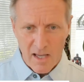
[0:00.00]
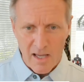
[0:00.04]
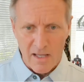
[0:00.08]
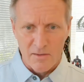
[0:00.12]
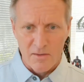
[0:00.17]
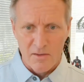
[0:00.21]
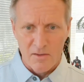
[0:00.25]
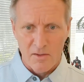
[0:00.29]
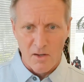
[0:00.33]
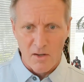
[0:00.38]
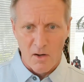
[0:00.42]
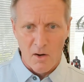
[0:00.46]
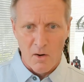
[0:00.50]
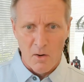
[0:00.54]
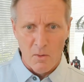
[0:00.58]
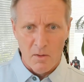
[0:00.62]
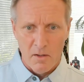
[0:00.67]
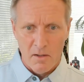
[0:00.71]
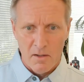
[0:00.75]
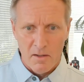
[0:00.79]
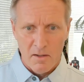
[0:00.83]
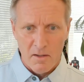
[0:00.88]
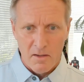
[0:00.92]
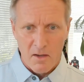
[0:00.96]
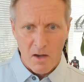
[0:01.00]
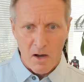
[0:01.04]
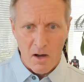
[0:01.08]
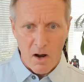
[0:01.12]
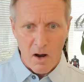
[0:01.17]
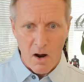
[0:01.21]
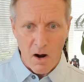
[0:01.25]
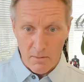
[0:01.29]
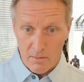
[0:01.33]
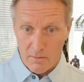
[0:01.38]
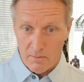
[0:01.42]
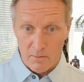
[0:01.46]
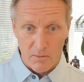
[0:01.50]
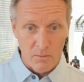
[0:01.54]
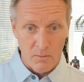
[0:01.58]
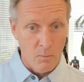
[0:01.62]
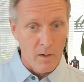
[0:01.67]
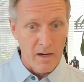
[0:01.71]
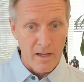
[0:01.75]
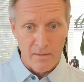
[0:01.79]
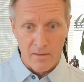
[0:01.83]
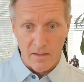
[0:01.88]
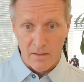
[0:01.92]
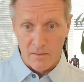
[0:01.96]
And so are, the
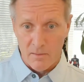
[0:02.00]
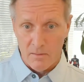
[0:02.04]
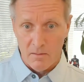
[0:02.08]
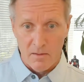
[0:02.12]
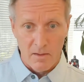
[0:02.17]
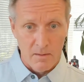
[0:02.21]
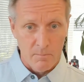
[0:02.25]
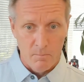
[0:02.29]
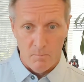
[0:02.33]
way that,